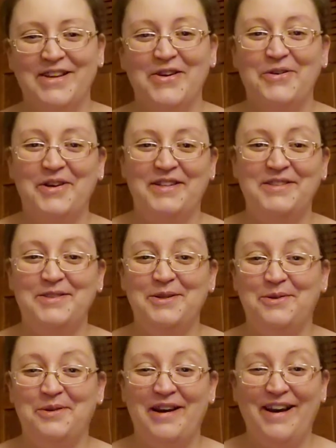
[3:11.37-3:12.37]
Okay,
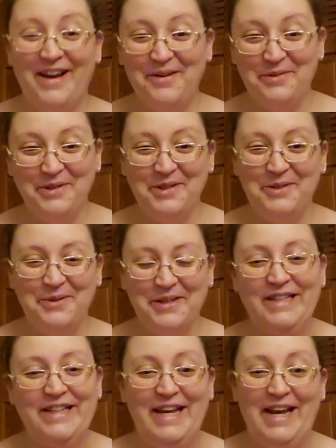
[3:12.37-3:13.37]
so I
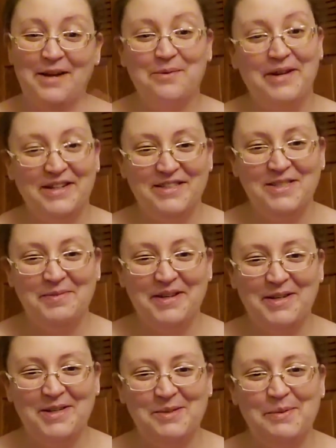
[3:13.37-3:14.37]
ran to my
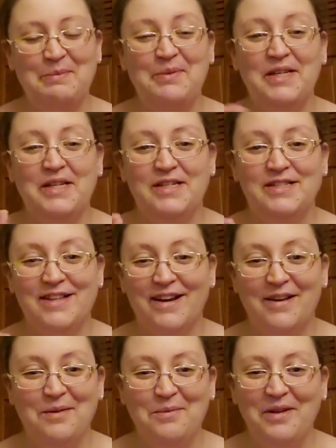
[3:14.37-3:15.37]
husband because
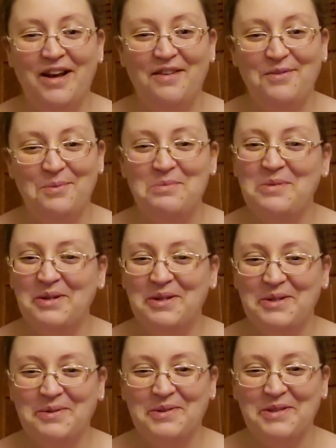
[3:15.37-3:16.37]
I am not
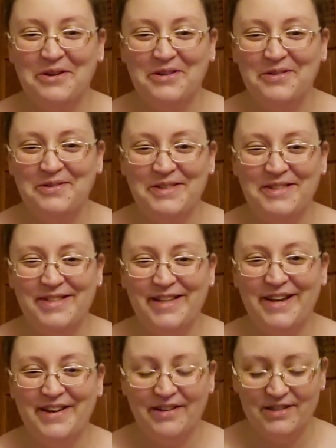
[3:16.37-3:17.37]
familiar with all of these
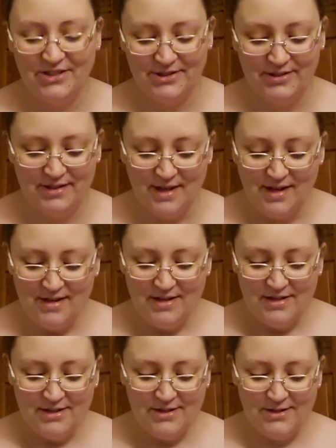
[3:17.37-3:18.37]
characters.
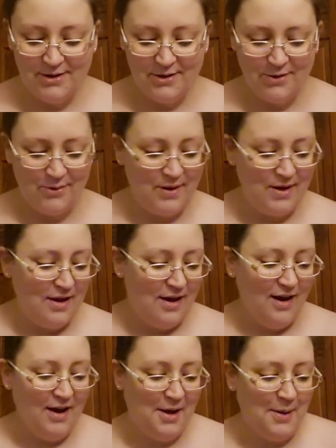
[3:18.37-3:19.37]
So
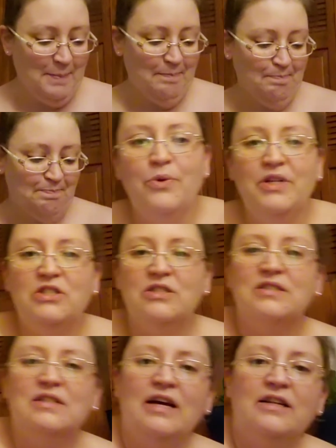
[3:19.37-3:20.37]
we
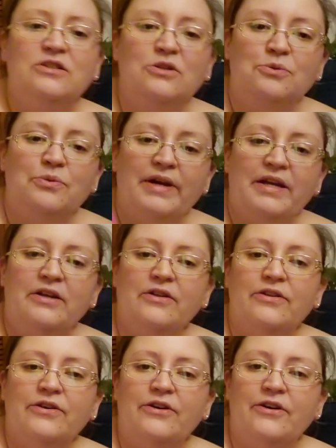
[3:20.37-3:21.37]
just got the
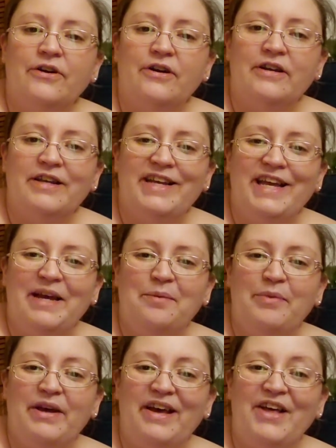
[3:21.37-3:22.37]
regular
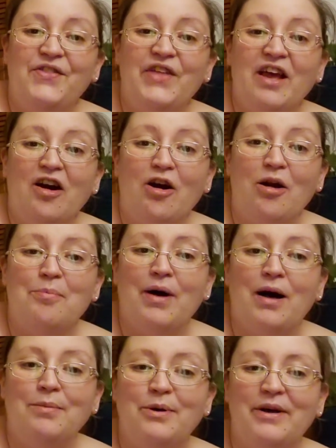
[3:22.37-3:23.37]
Gambit, and they are
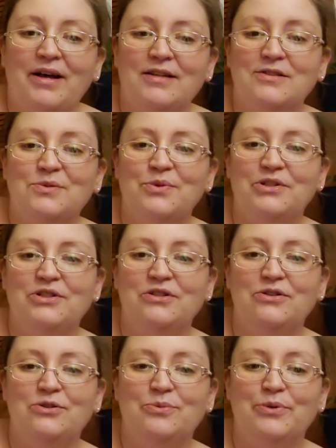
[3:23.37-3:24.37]
bobbleheads, which
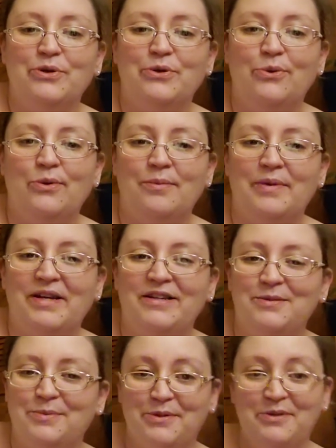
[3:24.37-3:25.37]
is super cool. My
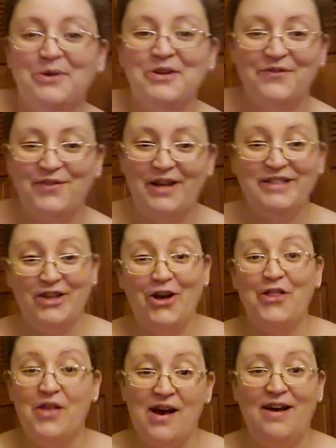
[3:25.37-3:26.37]
husband saw
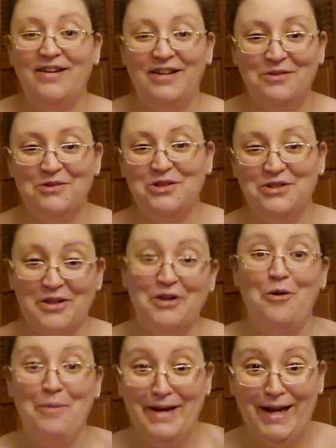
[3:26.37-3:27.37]
that, and he was just like,
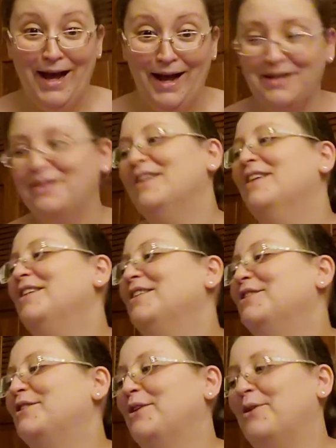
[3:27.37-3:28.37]
oh my God.
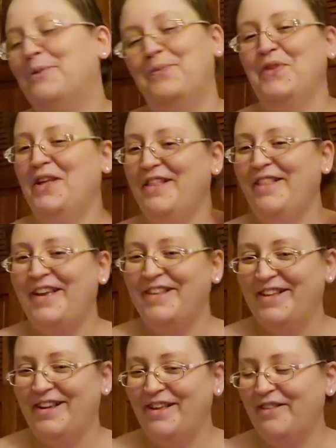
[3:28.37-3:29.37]
So I like
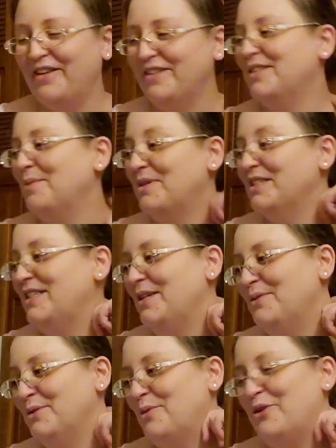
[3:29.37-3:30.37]
that he likes them because he
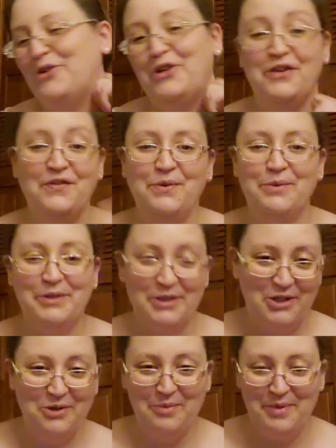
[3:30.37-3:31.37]
was wondering if it was
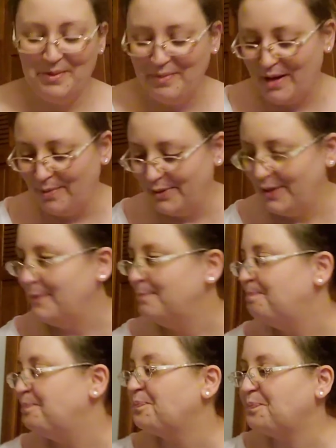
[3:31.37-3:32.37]
going to be a bobblehead.
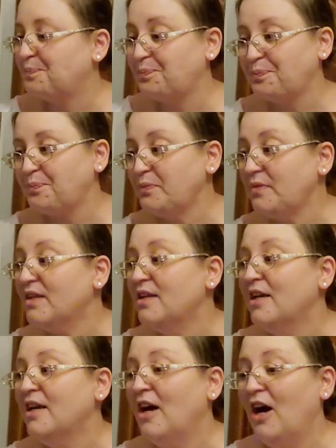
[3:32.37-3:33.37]

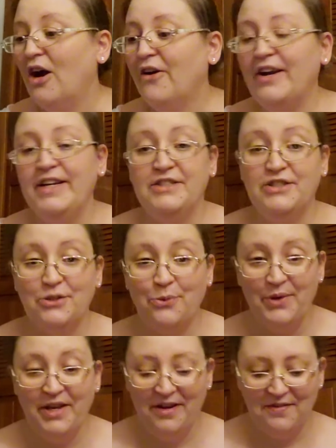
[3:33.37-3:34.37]
All right, so
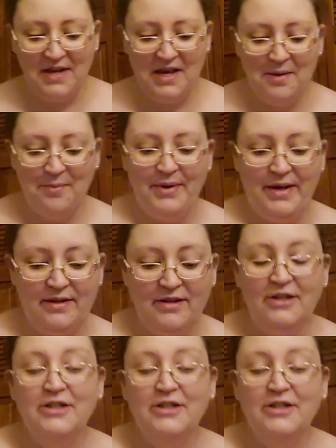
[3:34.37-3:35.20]
we have Gambit.